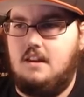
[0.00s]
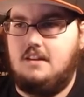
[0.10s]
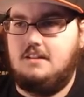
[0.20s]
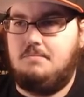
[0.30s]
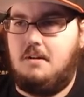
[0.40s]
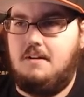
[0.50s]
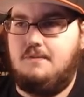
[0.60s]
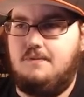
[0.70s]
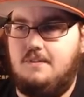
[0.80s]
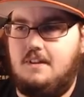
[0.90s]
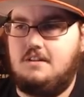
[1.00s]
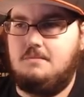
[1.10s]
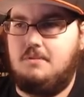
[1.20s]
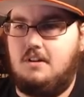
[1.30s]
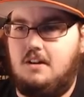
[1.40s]
This is probably... Let's
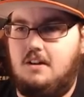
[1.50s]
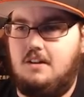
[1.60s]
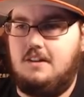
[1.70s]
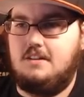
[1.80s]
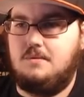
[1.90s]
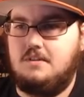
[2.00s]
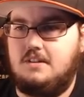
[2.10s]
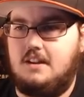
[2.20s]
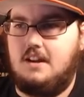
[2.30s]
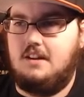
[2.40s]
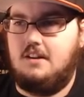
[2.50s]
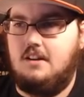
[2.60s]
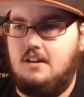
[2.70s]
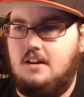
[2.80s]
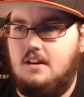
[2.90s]
just put all of these ones together.
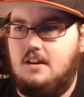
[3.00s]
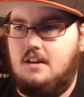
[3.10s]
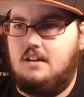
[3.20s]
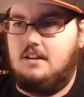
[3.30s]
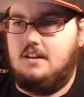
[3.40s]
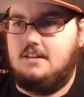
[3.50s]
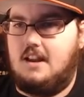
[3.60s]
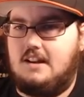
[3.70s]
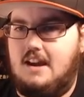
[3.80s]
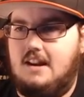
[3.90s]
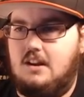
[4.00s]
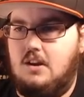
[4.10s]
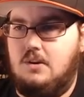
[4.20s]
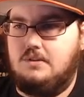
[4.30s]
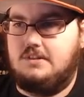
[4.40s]
Because that kind of
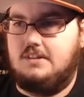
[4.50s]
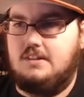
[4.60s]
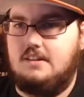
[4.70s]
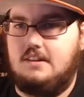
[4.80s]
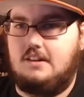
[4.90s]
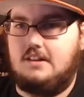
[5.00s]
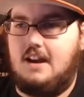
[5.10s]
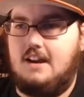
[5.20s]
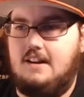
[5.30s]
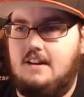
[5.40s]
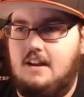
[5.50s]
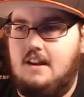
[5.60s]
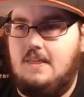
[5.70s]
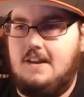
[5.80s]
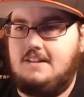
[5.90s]
goes. They're kind of...
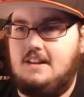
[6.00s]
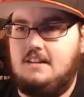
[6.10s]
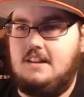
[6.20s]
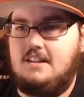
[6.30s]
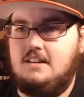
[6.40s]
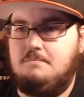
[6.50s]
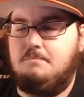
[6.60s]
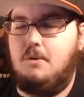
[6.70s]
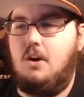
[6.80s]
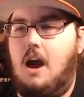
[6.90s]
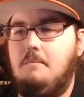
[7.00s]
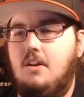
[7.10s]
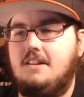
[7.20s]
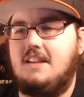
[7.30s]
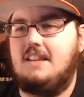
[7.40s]
This is Boo... I'm
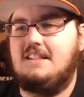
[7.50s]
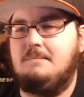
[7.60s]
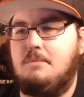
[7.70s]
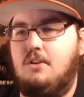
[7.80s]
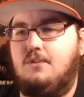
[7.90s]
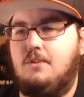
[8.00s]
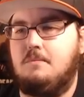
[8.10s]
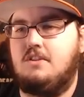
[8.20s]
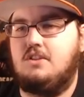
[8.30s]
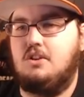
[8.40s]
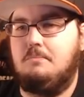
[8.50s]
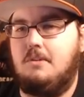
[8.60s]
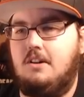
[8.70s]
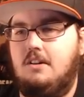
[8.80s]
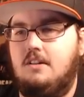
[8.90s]
going to say this is Boo from
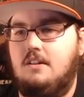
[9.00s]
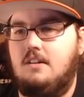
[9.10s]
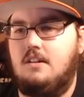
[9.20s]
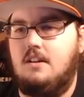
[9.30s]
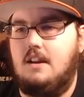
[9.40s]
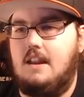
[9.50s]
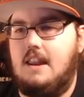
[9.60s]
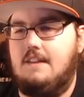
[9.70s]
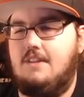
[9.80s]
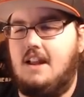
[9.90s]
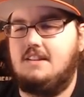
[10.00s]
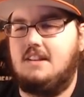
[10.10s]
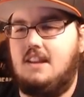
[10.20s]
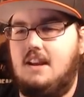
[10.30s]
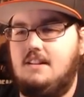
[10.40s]
Super. And if that's
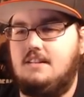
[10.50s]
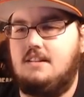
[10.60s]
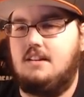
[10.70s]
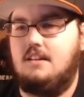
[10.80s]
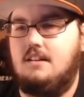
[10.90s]
the case...